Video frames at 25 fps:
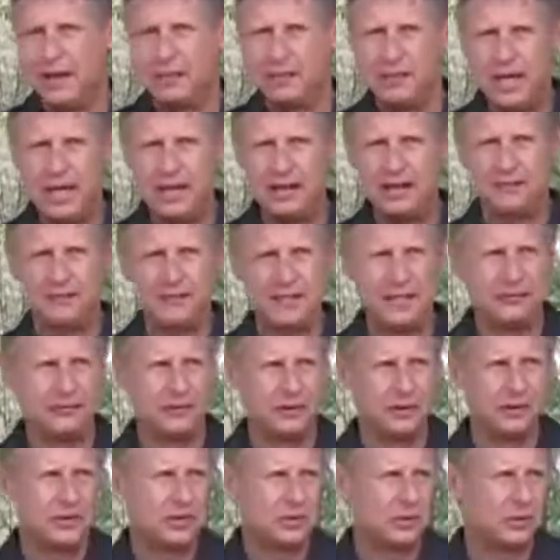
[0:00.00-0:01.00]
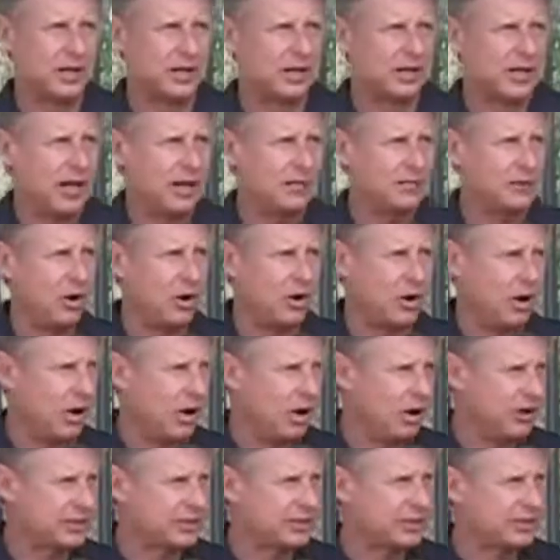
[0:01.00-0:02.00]
It made a difference when it came to
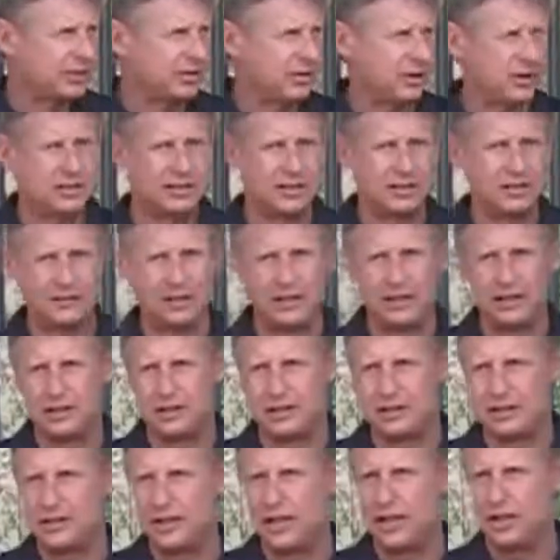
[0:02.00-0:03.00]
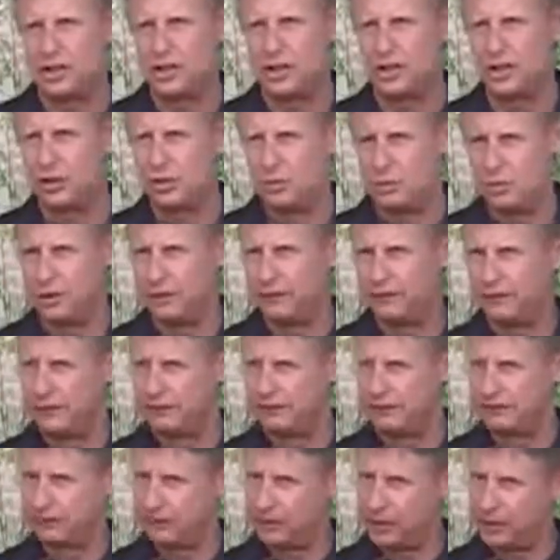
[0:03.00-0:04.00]
all sorts of legislation that would have
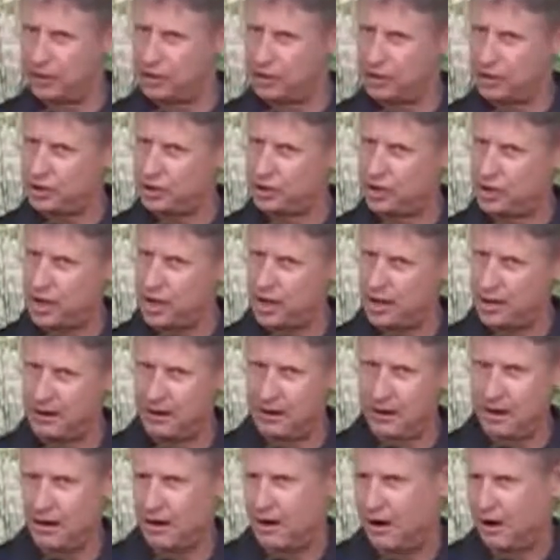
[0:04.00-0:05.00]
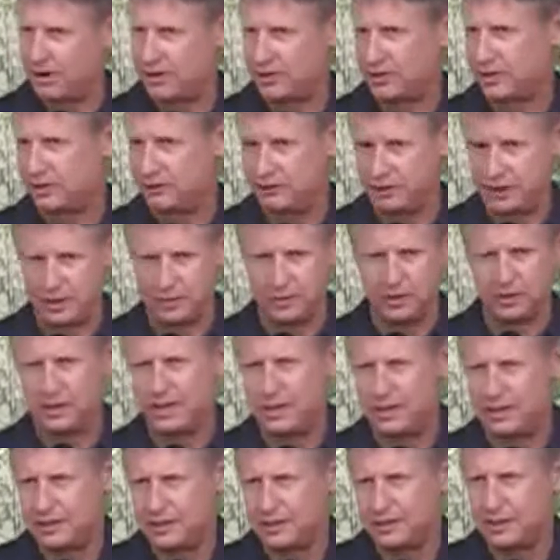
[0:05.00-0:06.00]
infringed on our civil
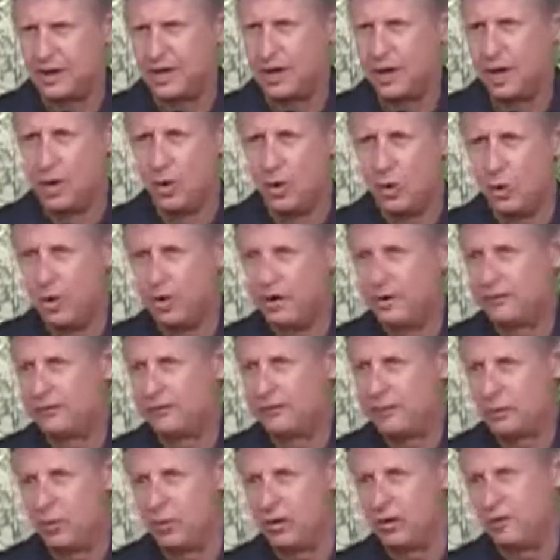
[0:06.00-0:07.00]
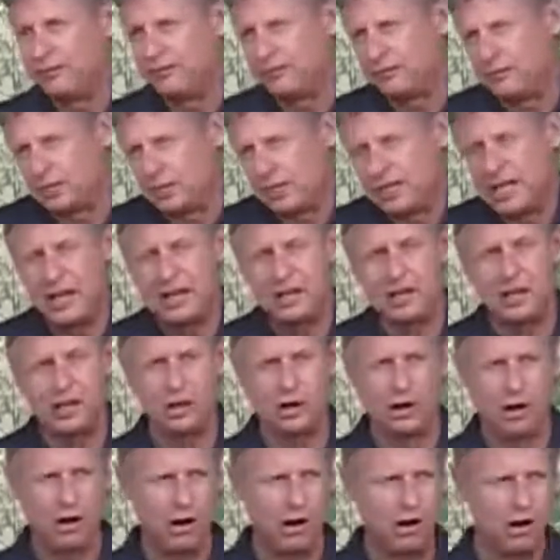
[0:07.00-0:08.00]
liberties. Would have
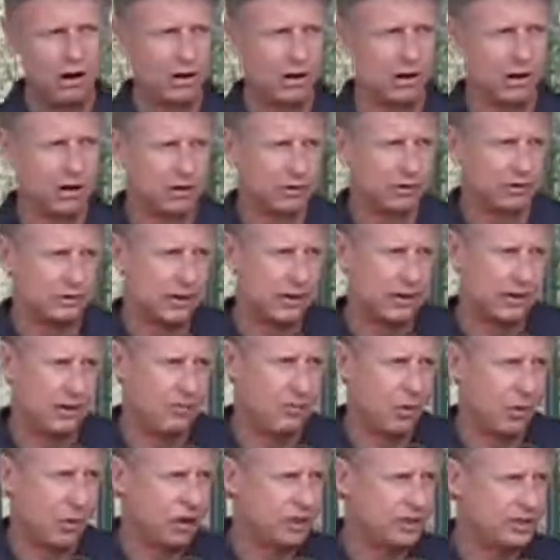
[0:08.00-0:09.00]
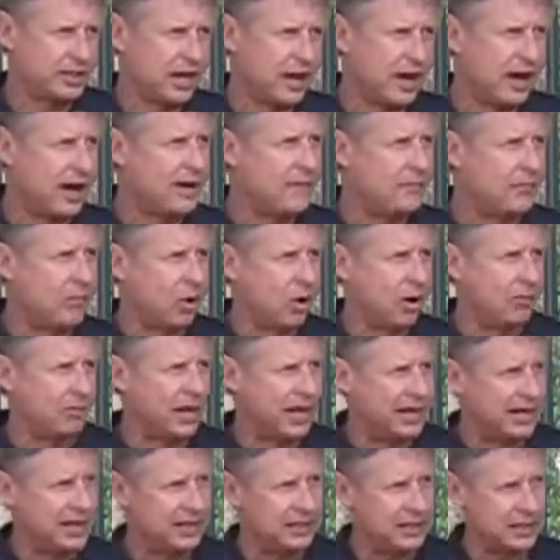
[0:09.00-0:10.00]
taken longer, more time, more
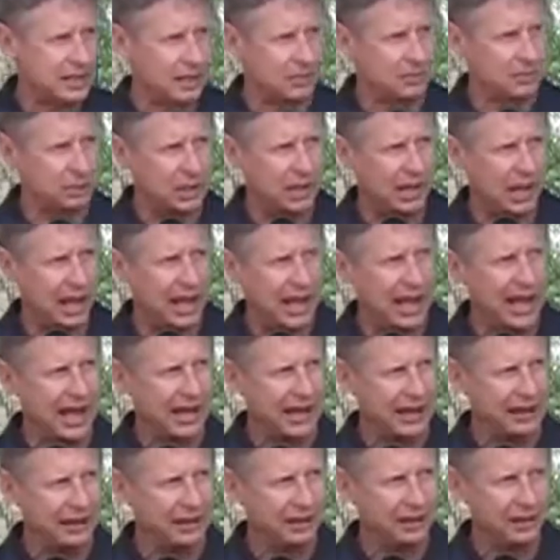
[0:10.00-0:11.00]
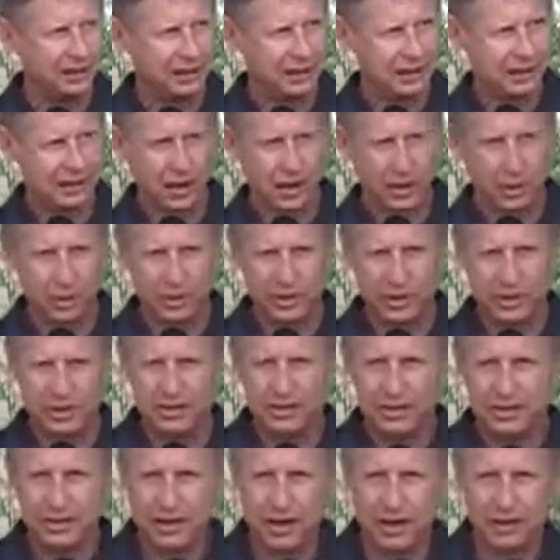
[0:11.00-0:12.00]
money to comply with
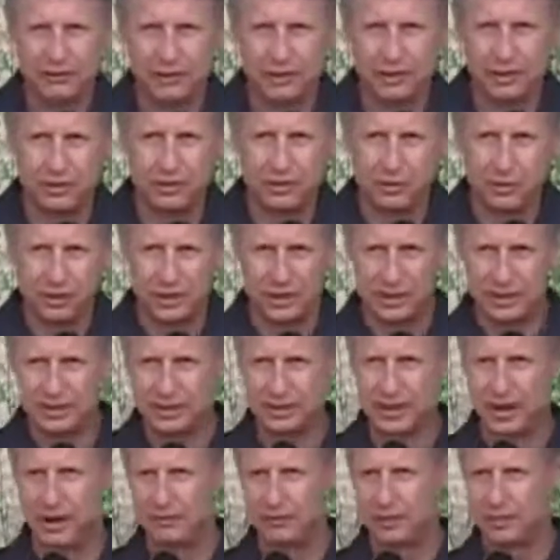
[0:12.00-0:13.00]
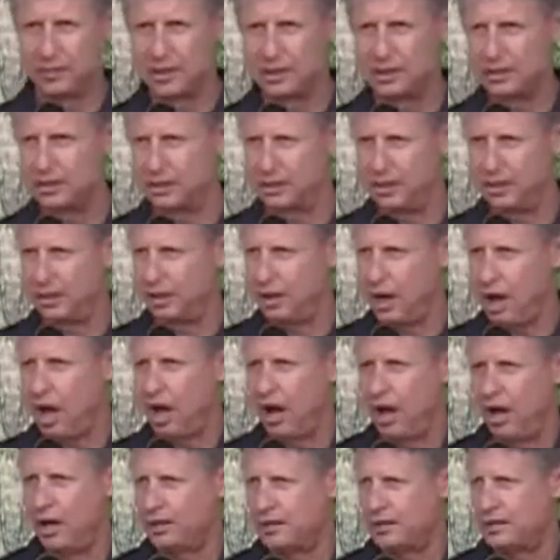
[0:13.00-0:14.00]
these government
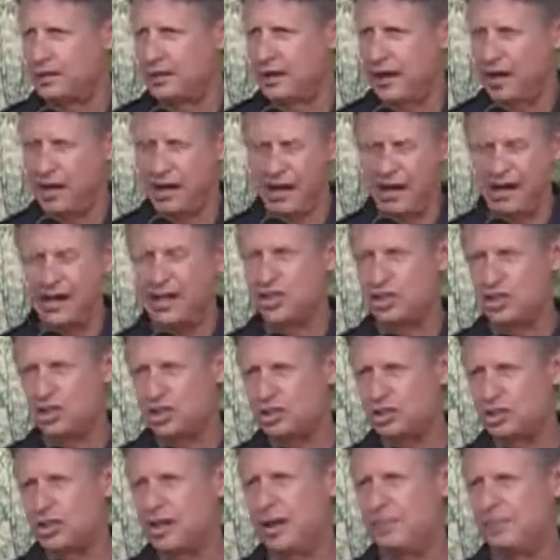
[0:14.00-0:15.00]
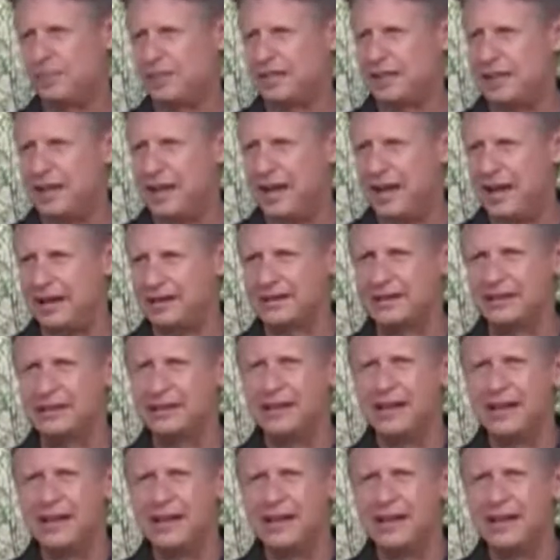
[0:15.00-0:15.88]
laws, and I stood up to that.